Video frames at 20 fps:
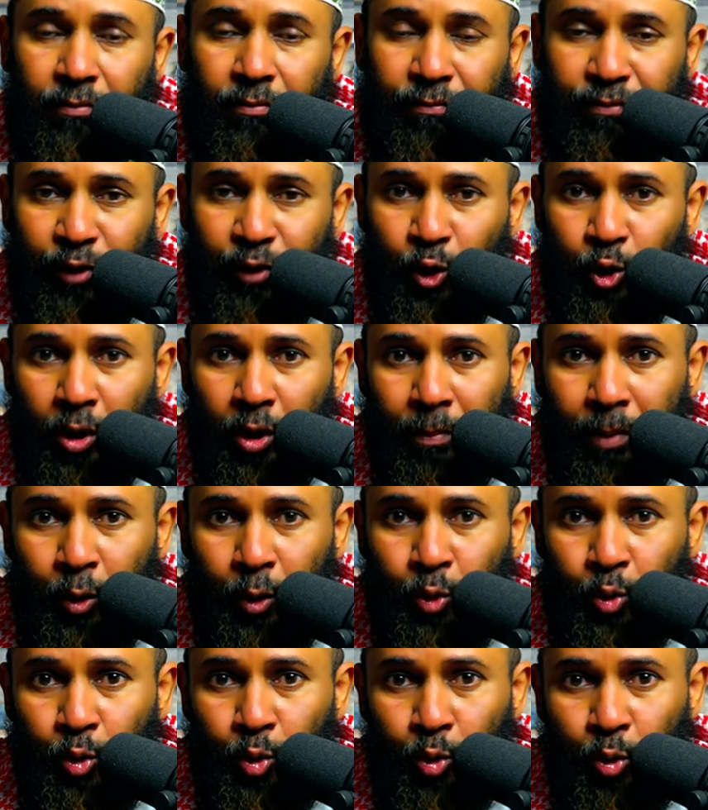Video
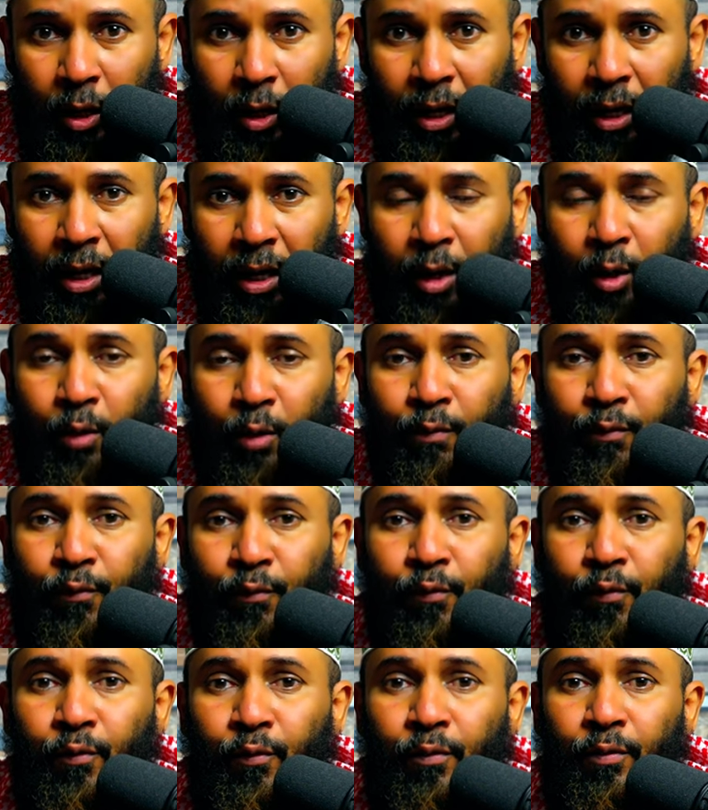about the dua
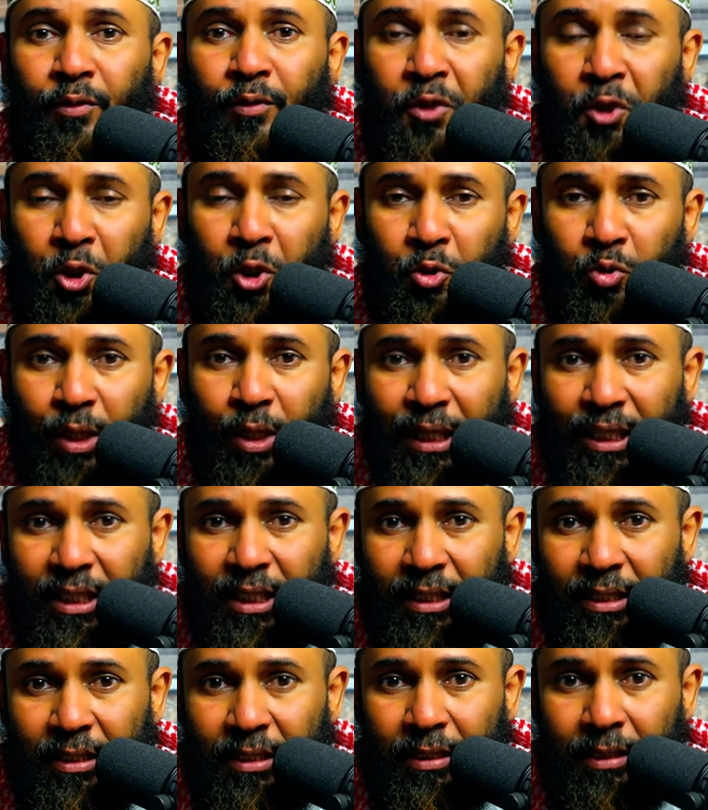of
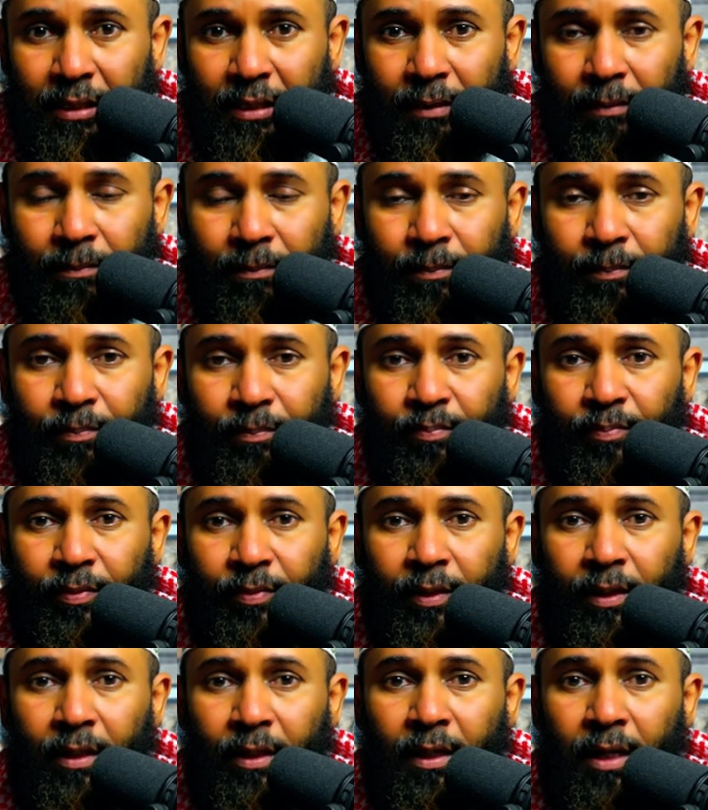distress.
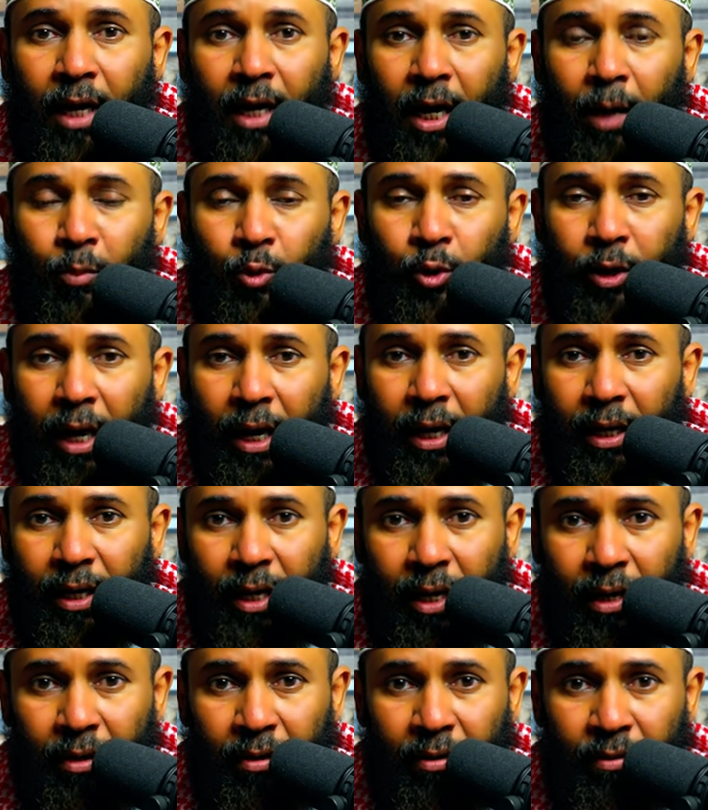Abu
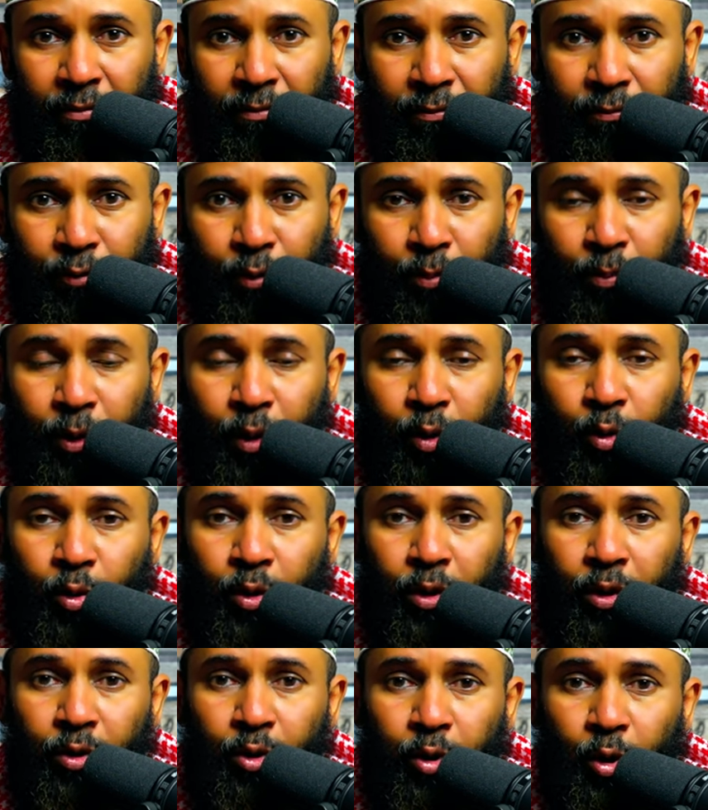Yahya from the
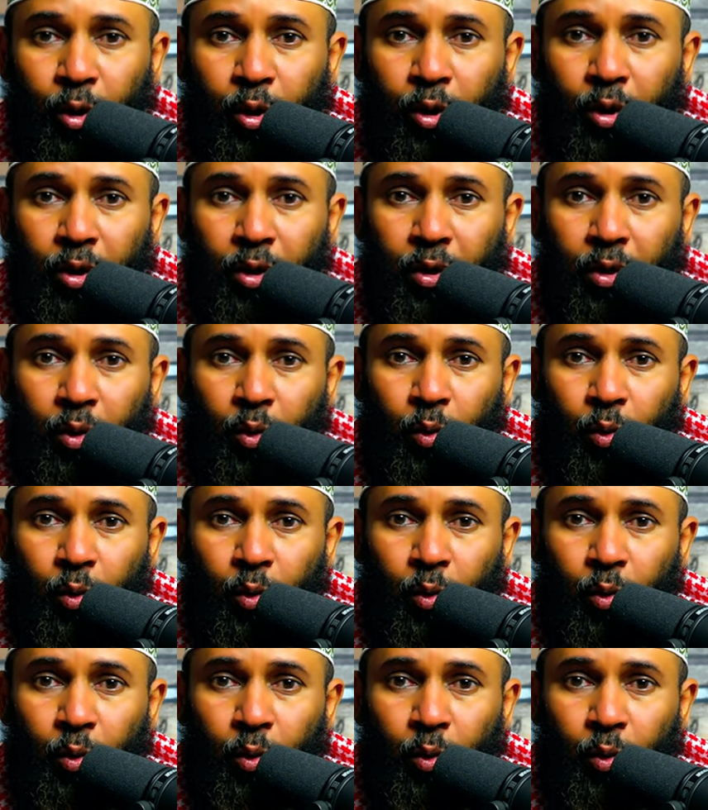Ruqya talk.